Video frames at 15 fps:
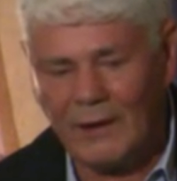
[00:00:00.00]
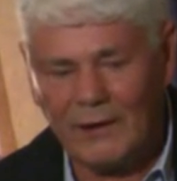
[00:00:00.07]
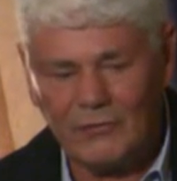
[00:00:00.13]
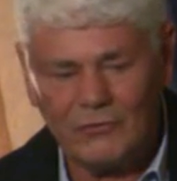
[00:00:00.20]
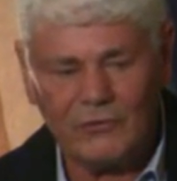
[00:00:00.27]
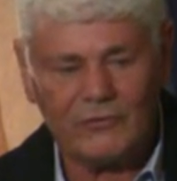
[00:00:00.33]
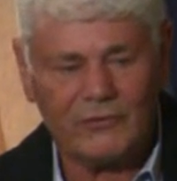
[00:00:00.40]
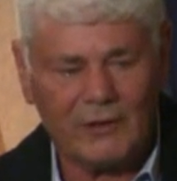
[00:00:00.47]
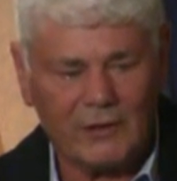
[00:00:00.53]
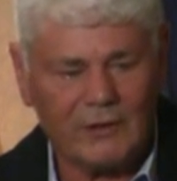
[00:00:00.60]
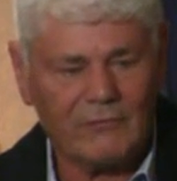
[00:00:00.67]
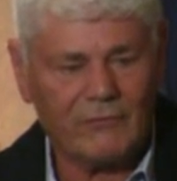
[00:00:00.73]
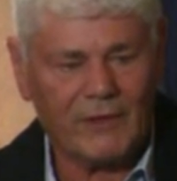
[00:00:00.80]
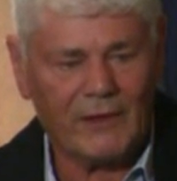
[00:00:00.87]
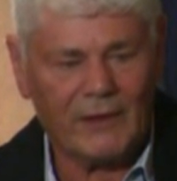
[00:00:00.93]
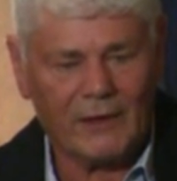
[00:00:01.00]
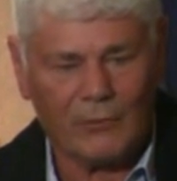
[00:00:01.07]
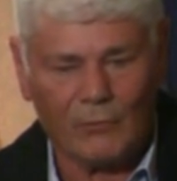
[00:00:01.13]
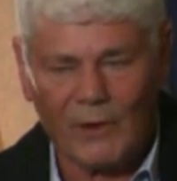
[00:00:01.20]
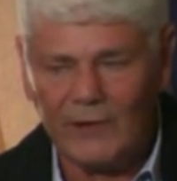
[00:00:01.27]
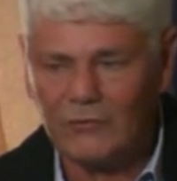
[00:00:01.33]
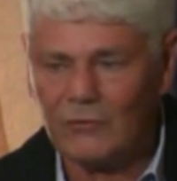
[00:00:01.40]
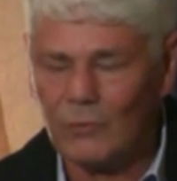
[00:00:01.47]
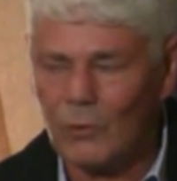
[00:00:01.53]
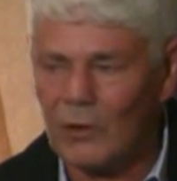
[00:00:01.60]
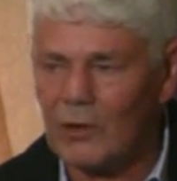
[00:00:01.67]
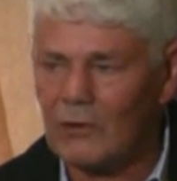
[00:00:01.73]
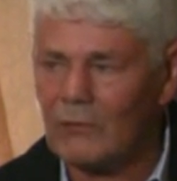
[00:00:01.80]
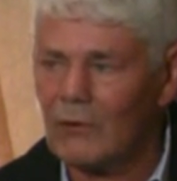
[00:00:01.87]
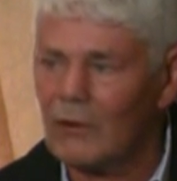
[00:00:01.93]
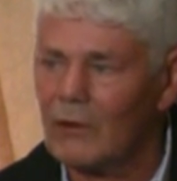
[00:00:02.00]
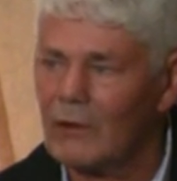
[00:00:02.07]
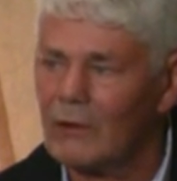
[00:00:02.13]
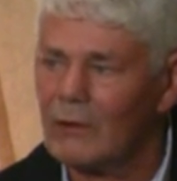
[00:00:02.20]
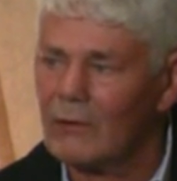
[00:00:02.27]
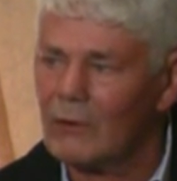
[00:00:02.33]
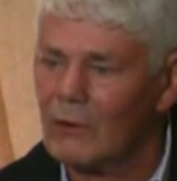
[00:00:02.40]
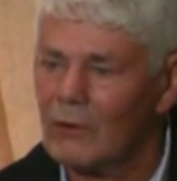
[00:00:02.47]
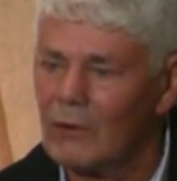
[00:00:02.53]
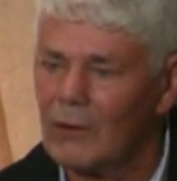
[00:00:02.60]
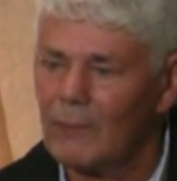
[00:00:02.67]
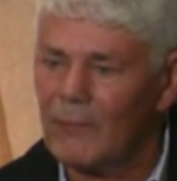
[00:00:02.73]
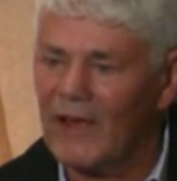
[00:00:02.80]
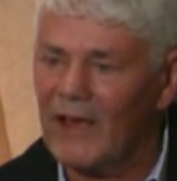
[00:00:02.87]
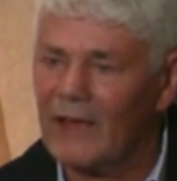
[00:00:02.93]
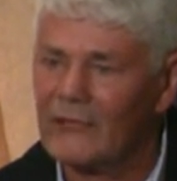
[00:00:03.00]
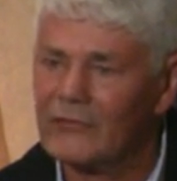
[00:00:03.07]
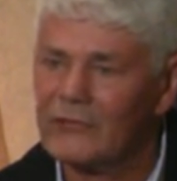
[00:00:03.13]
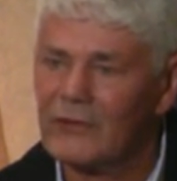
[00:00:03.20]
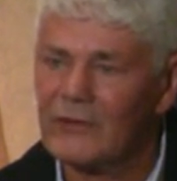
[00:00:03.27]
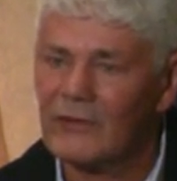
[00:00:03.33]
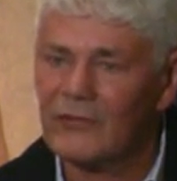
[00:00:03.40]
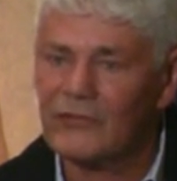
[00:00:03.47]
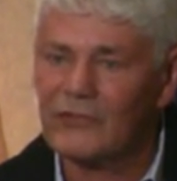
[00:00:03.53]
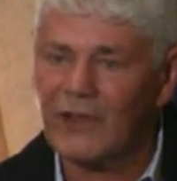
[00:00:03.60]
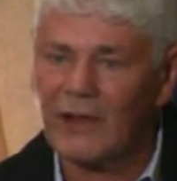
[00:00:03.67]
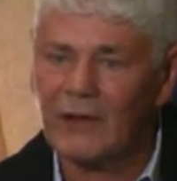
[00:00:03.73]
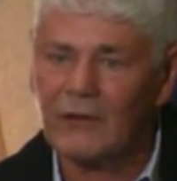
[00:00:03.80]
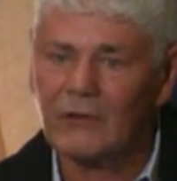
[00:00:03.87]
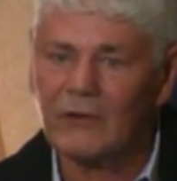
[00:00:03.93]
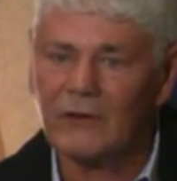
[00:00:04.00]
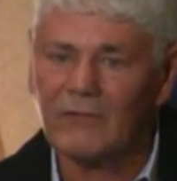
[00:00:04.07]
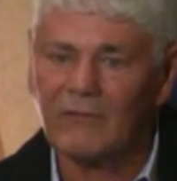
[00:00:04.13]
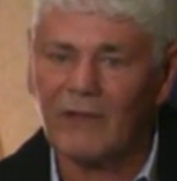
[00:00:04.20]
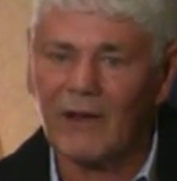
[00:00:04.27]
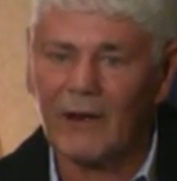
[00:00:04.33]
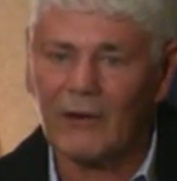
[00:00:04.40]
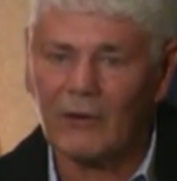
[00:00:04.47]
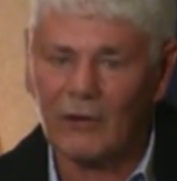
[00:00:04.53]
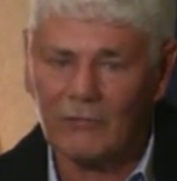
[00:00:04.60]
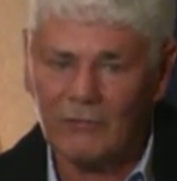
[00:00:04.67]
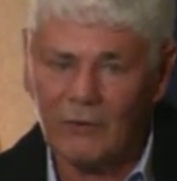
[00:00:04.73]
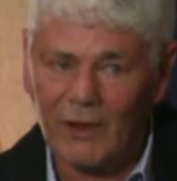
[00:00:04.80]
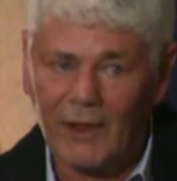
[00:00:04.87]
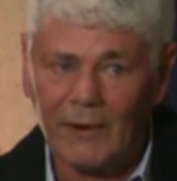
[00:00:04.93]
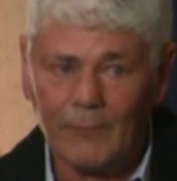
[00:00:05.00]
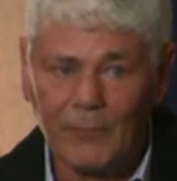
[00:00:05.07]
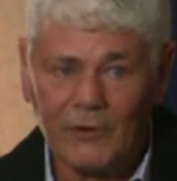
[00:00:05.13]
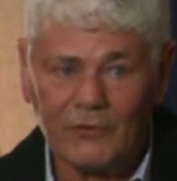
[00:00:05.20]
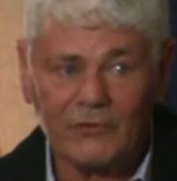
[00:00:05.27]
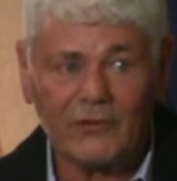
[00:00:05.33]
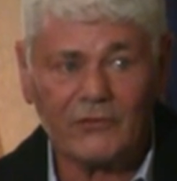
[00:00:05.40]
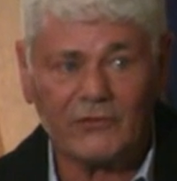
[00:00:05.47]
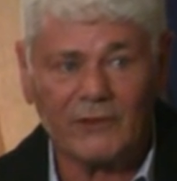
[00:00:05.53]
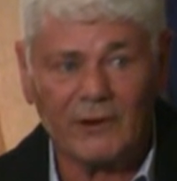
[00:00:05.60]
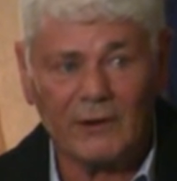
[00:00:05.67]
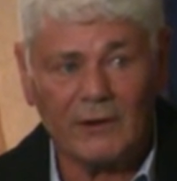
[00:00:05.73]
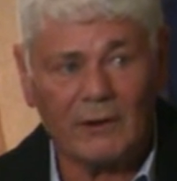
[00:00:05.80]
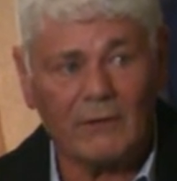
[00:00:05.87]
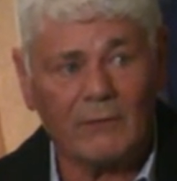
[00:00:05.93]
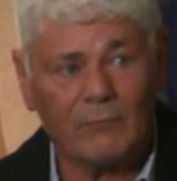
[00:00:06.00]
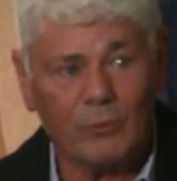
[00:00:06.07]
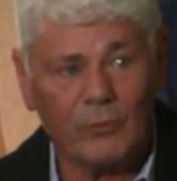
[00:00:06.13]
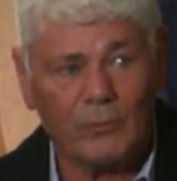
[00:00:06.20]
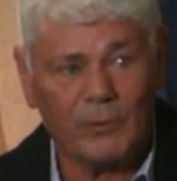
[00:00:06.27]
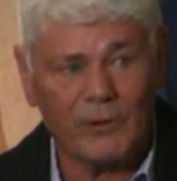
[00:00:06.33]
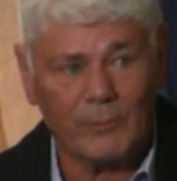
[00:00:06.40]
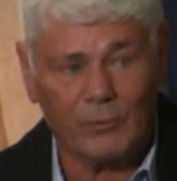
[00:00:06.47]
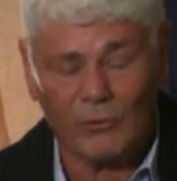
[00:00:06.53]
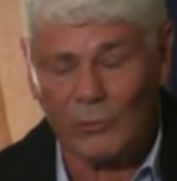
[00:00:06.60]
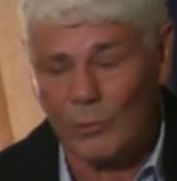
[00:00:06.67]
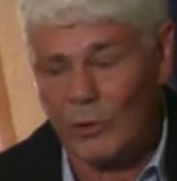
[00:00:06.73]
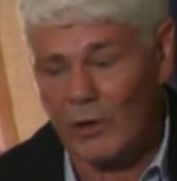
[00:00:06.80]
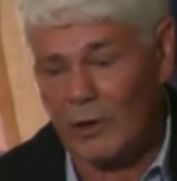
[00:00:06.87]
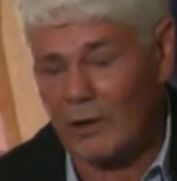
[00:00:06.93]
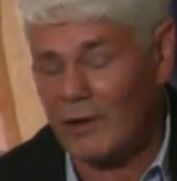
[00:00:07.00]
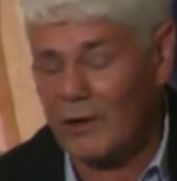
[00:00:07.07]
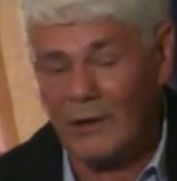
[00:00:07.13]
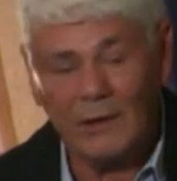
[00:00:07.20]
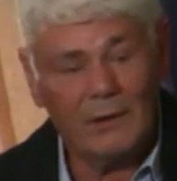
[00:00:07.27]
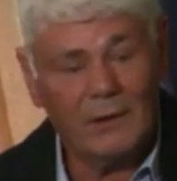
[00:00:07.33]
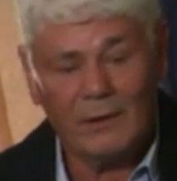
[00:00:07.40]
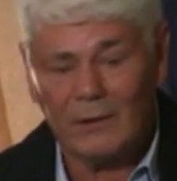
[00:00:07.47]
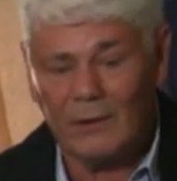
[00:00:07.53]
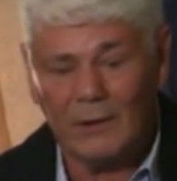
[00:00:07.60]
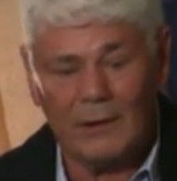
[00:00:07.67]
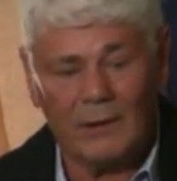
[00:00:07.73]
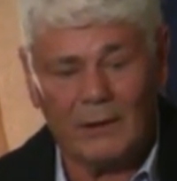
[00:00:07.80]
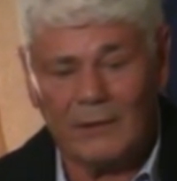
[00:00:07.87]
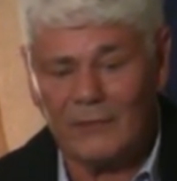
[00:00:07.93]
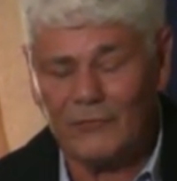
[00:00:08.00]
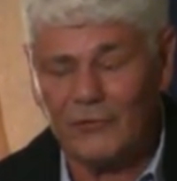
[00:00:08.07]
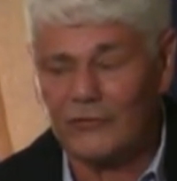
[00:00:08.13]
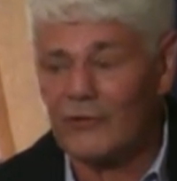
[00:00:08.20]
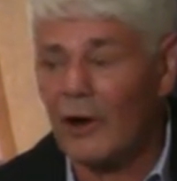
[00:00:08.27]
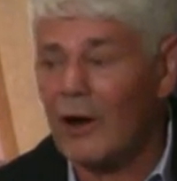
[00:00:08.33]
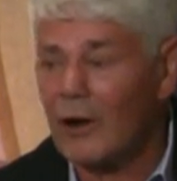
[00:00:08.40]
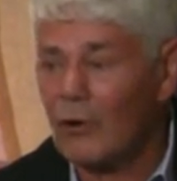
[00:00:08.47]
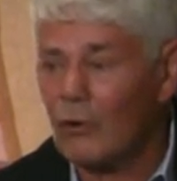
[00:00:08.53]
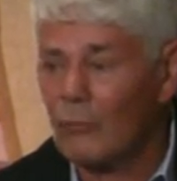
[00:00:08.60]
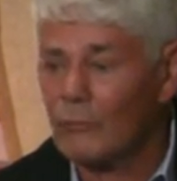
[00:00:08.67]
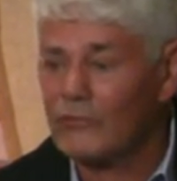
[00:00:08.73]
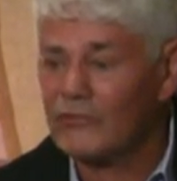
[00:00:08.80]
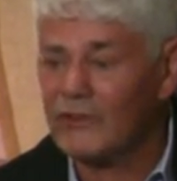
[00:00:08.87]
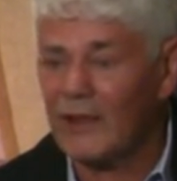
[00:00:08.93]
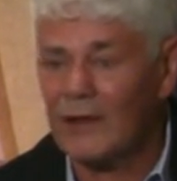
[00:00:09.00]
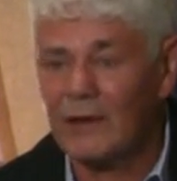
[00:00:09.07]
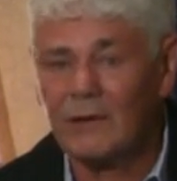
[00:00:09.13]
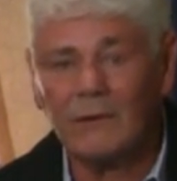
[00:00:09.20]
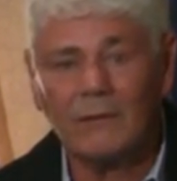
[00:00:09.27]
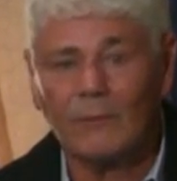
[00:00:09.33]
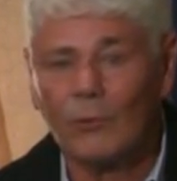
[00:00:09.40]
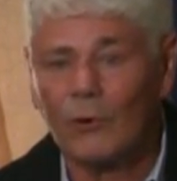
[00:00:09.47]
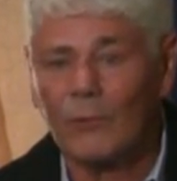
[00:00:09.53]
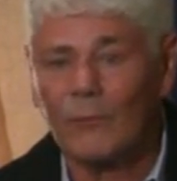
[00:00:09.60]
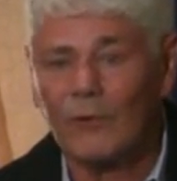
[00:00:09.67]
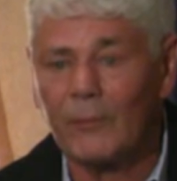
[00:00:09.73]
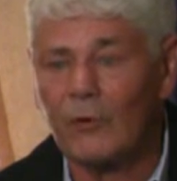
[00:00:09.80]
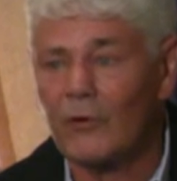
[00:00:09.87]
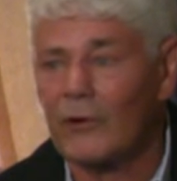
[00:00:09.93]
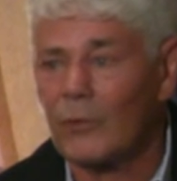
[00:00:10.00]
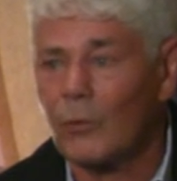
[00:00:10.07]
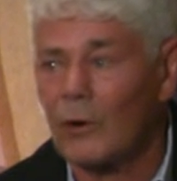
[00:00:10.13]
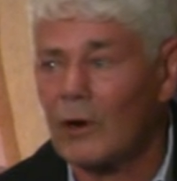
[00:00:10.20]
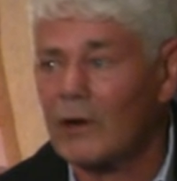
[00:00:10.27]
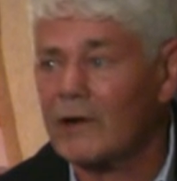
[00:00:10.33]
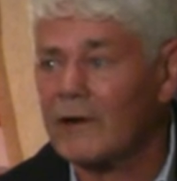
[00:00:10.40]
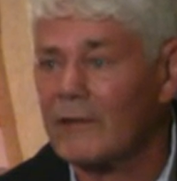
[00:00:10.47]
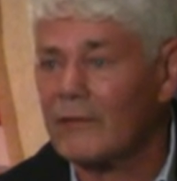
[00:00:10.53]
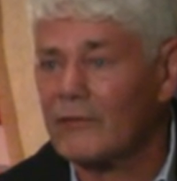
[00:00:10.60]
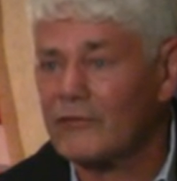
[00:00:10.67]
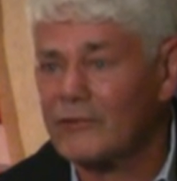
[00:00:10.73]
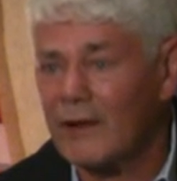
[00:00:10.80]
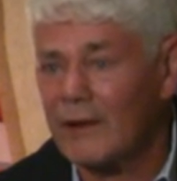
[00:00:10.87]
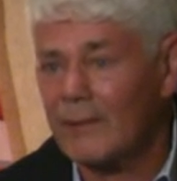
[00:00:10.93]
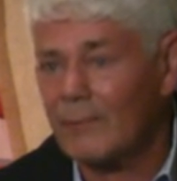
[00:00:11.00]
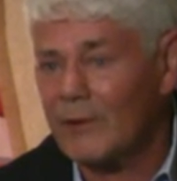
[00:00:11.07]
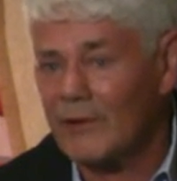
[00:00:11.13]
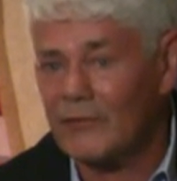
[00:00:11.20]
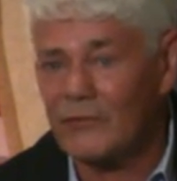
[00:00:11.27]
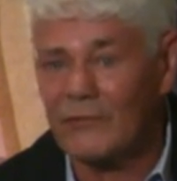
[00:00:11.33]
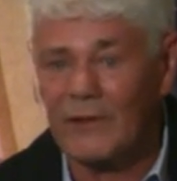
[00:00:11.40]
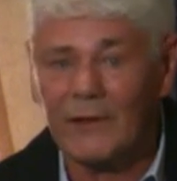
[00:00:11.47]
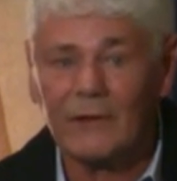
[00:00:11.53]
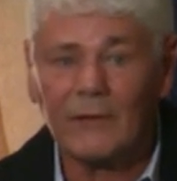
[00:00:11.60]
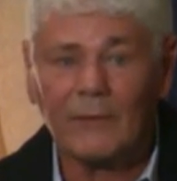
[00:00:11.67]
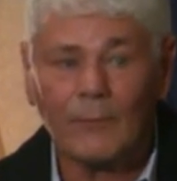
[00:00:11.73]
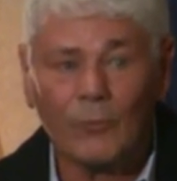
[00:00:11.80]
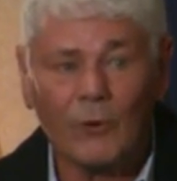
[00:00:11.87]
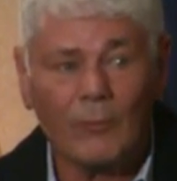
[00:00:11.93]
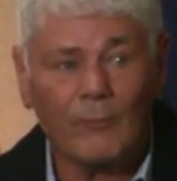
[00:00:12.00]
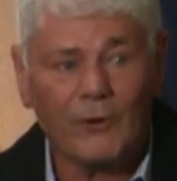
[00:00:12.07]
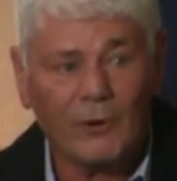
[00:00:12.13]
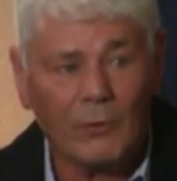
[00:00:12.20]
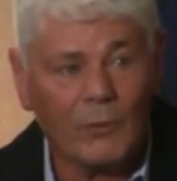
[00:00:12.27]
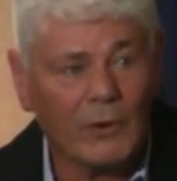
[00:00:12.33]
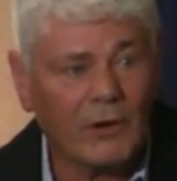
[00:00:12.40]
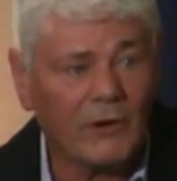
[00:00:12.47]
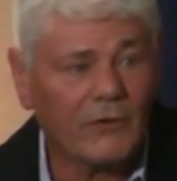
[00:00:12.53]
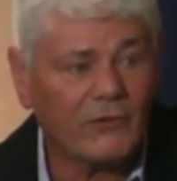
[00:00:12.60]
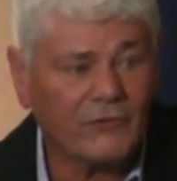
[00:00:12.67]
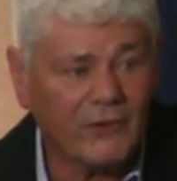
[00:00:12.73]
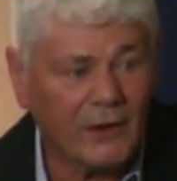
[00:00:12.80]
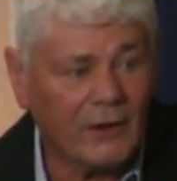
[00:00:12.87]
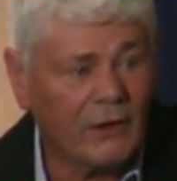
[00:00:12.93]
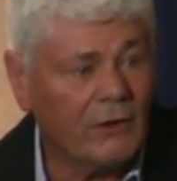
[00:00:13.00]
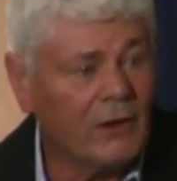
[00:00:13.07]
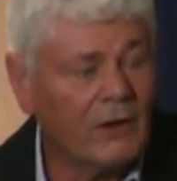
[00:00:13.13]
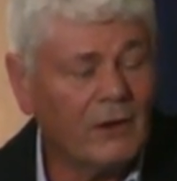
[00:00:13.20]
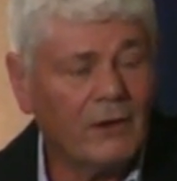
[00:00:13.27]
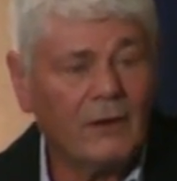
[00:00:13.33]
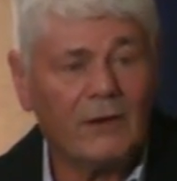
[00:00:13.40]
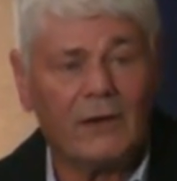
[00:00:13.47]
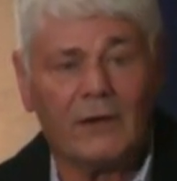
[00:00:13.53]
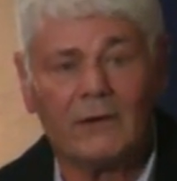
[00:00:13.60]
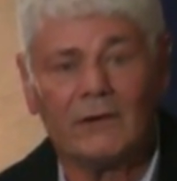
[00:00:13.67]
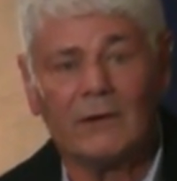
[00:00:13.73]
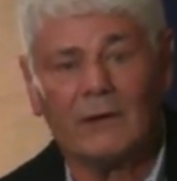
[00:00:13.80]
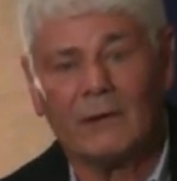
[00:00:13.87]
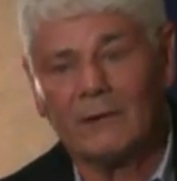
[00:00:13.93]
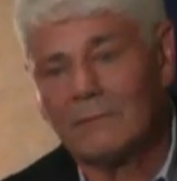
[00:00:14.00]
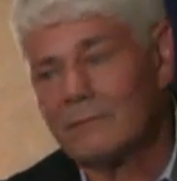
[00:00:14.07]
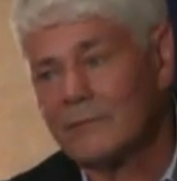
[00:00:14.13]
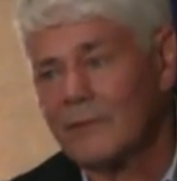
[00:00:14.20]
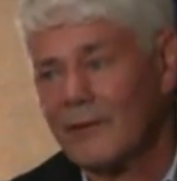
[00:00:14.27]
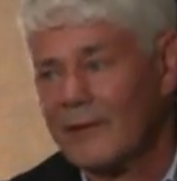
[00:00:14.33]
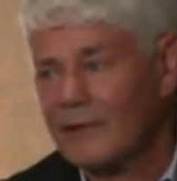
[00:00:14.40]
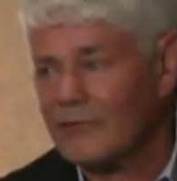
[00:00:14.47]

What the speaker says: I just think if they had a right-to-work law passed in the state, you'd invite an awful lot of business in here and put people to work. This is our home state. The more people that are working in the state of Pennsylvania, the more beer we're going to sell. And so